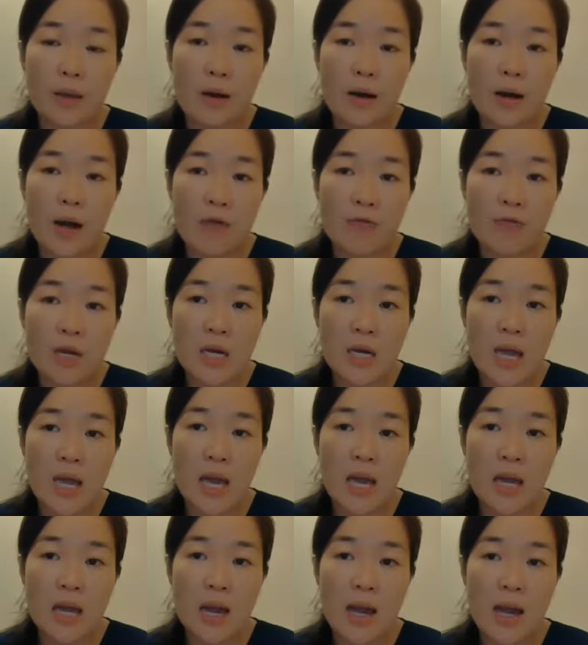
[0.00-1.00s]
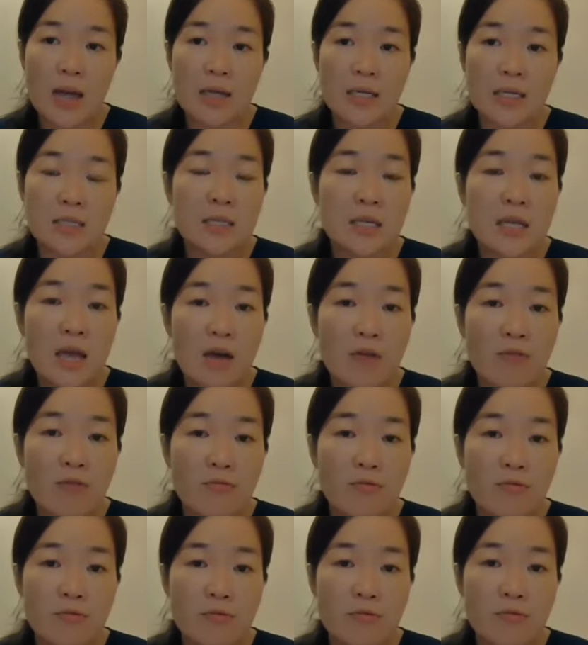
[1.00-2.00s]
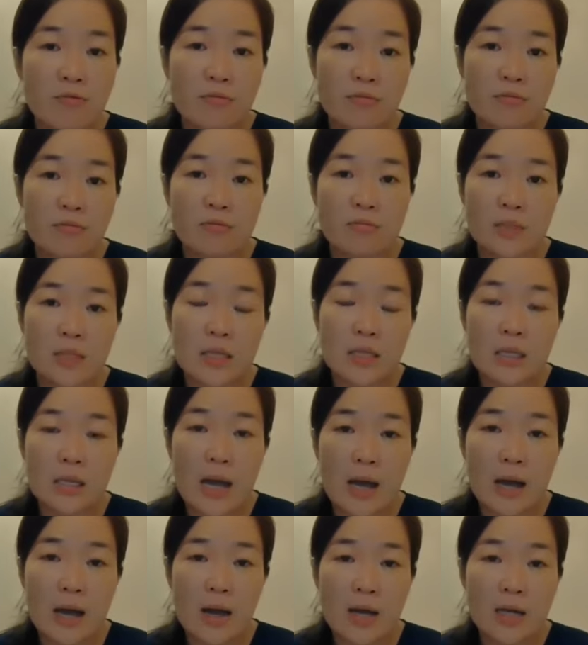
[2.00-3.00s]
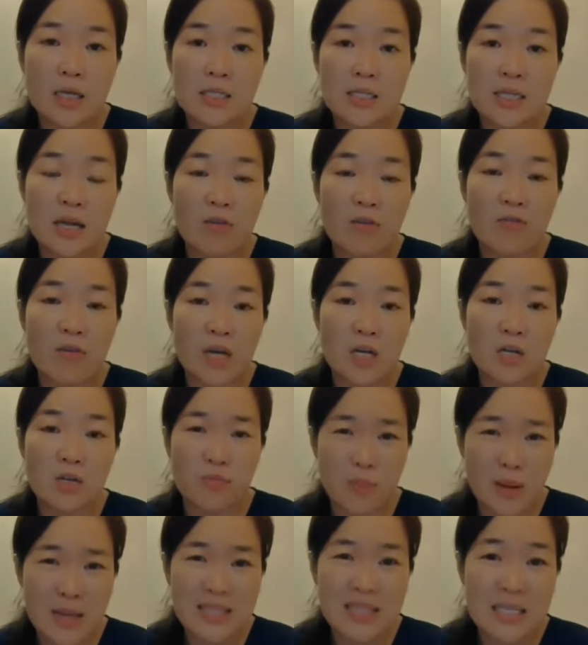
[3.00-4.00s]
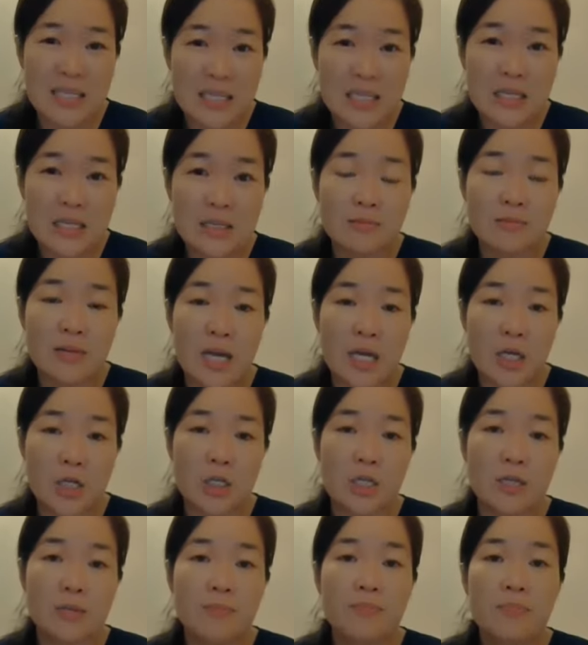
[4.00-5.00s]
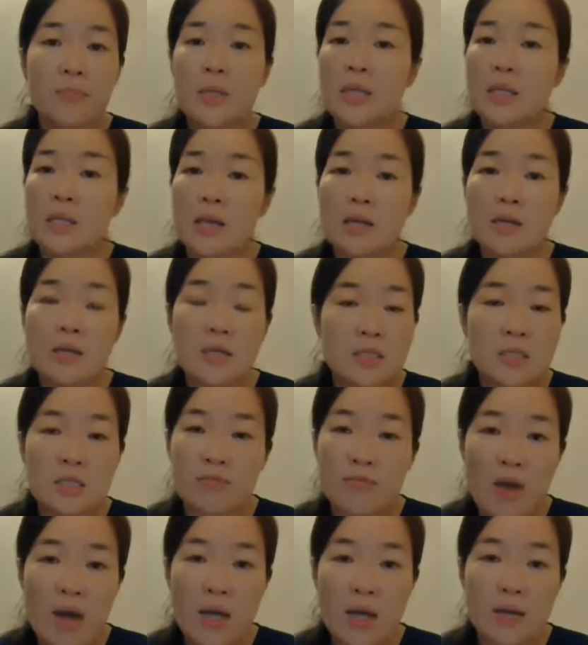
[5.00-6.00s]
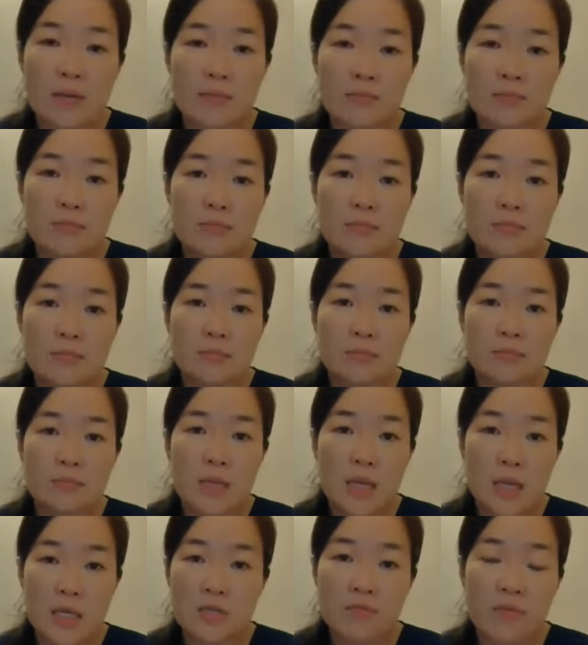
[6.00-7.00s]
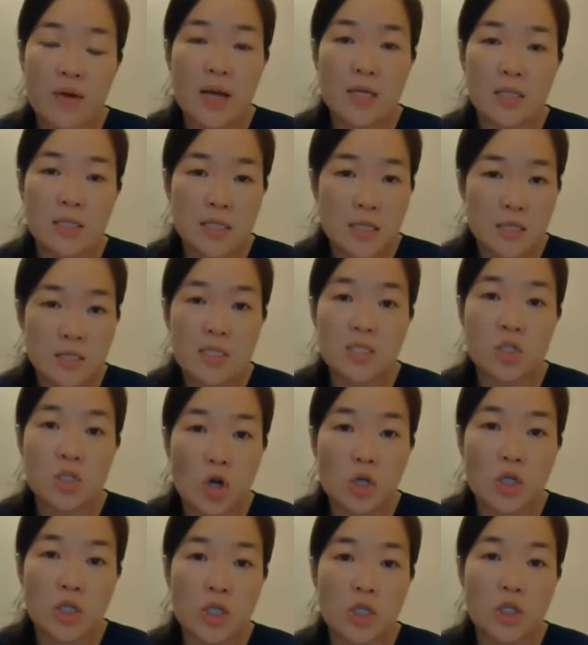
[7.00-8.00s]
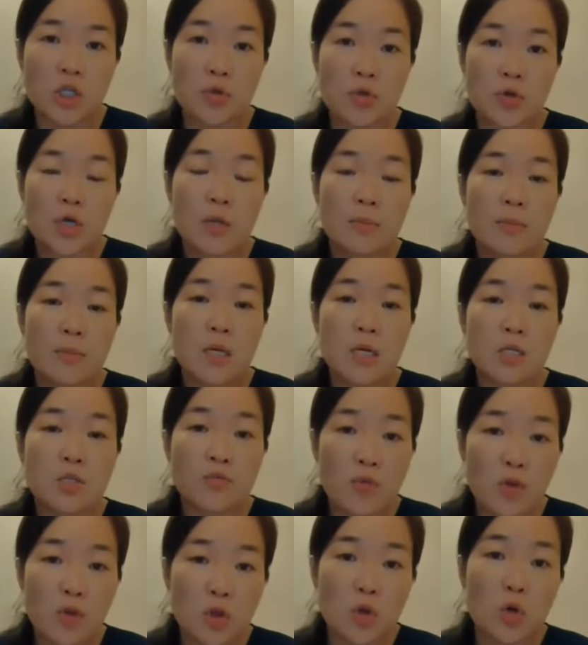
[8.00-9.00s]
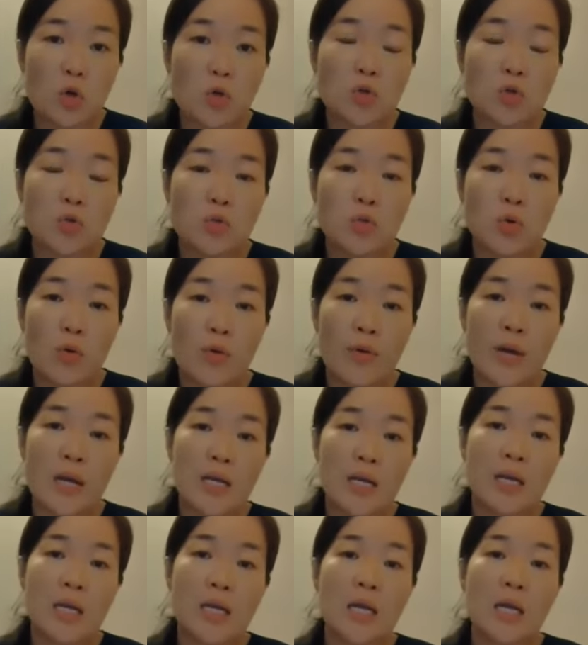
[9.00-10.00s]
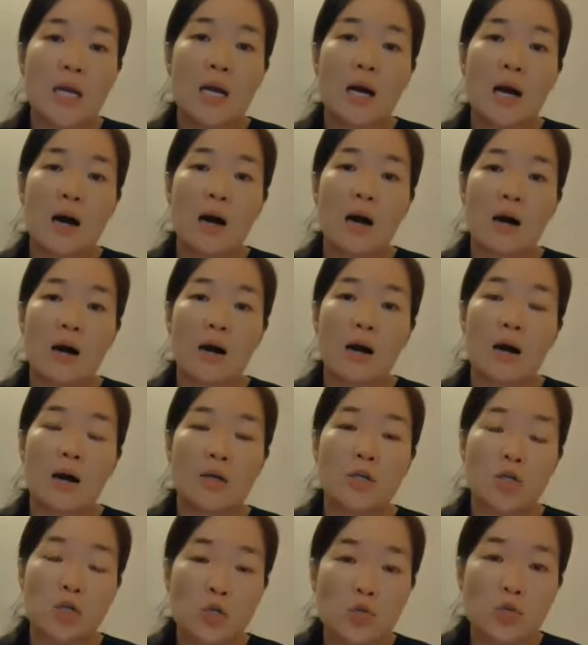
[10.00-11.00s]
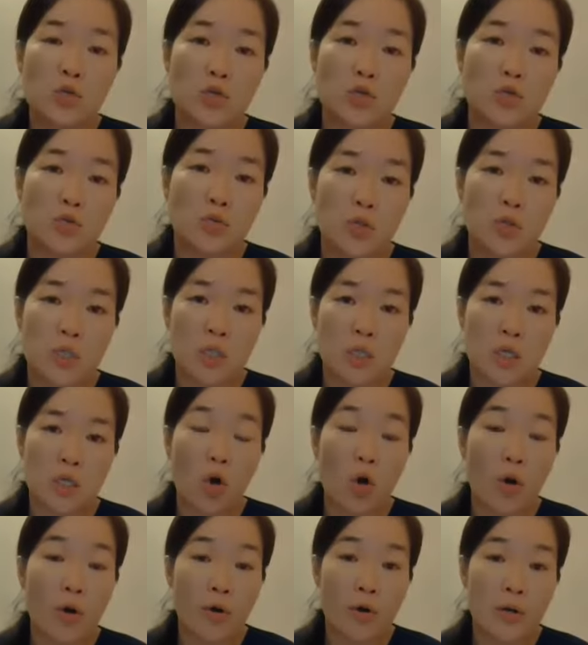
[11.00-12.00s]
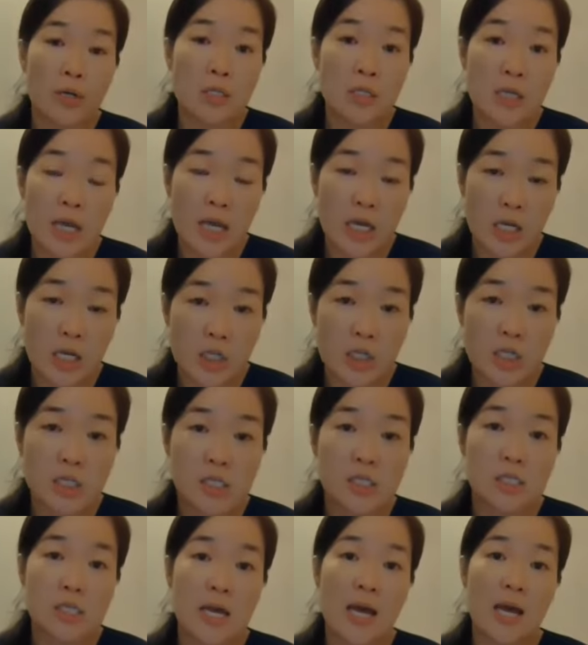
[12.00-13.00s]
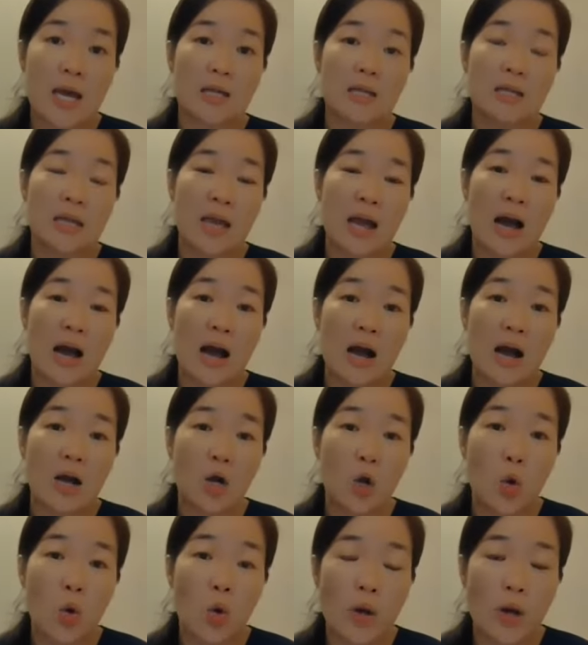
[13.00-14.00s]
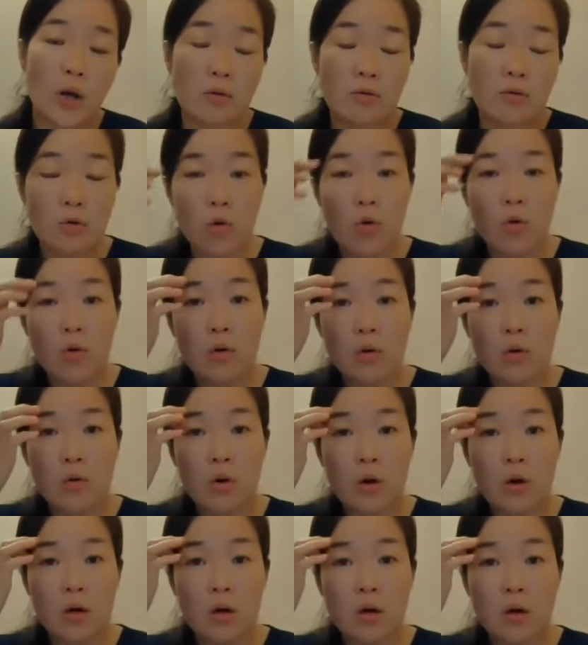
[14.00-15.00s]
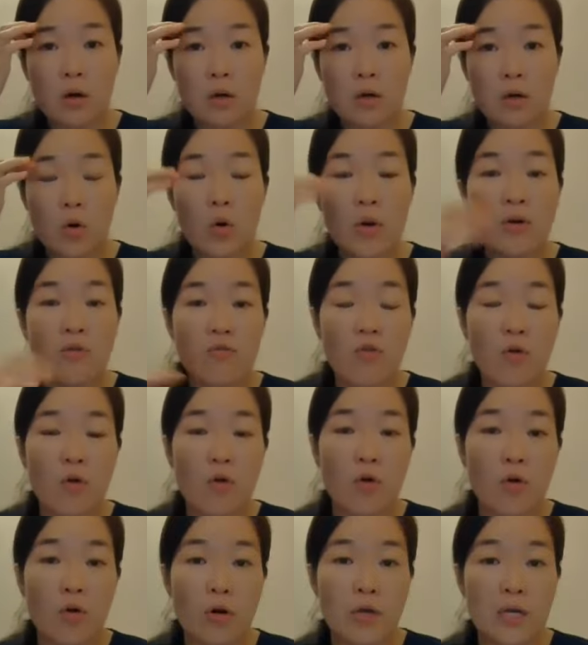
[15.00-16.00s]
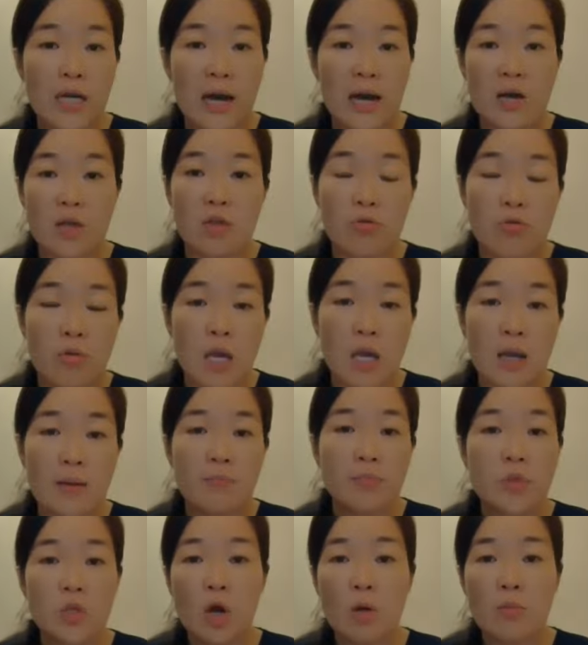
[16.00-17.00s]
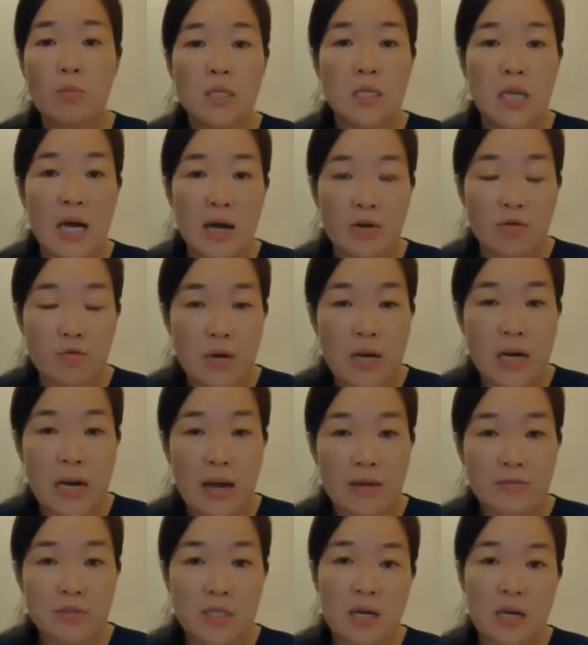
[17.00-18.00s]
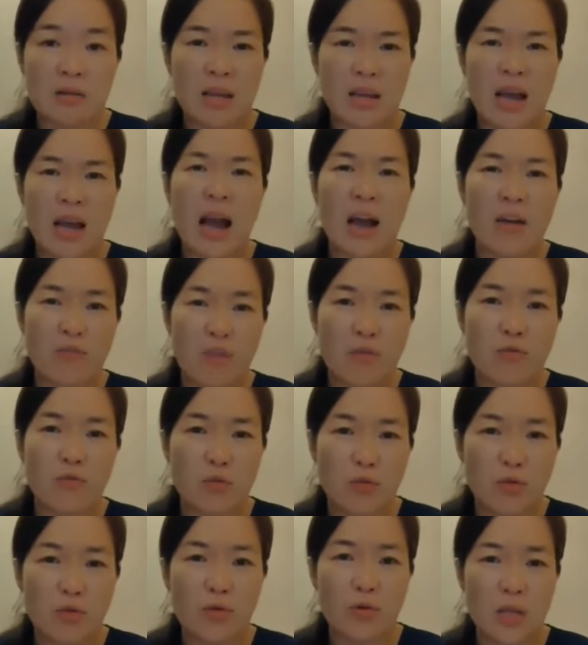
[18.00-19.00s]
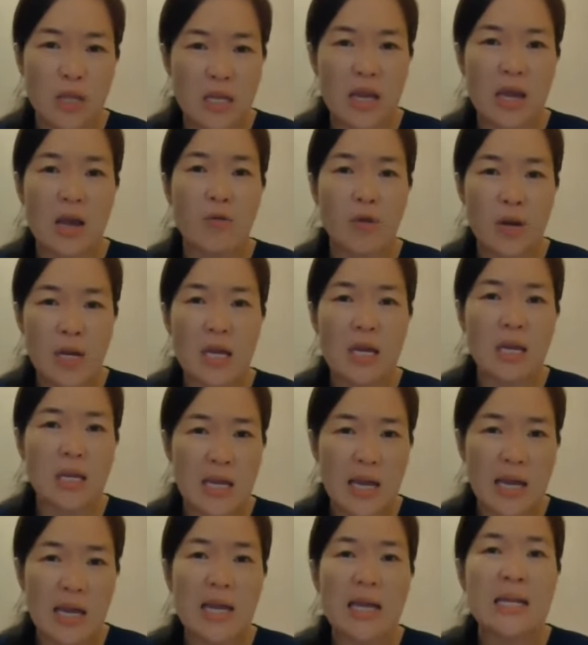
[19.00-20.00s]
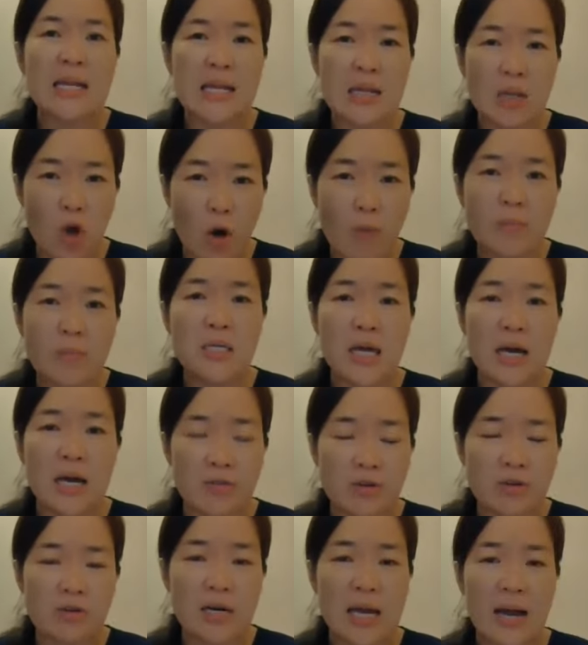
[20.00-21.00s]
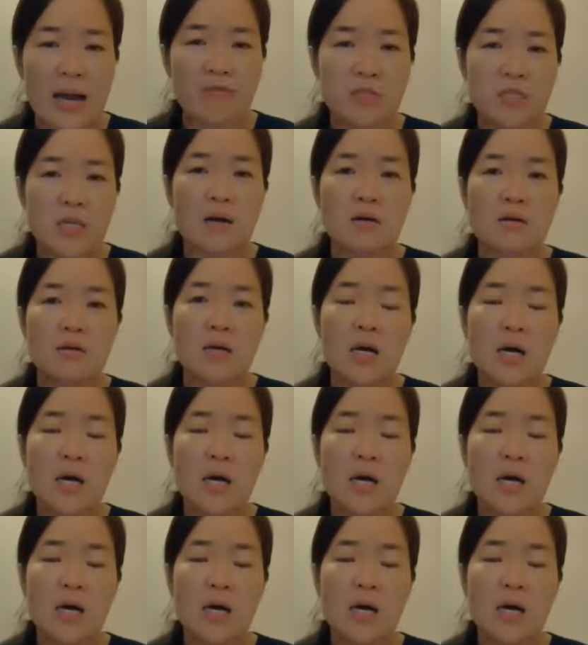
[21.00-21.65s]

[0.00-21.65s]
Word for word: every day and doesn't have any side effect of blood thinning agent, then it's fine. It's fine. So just continue because for those who already uh, used to the coagulant agents and they are go go uh, going for dietary normal dietary lifestyle like high fat food, they already taking normal dietary lifestyle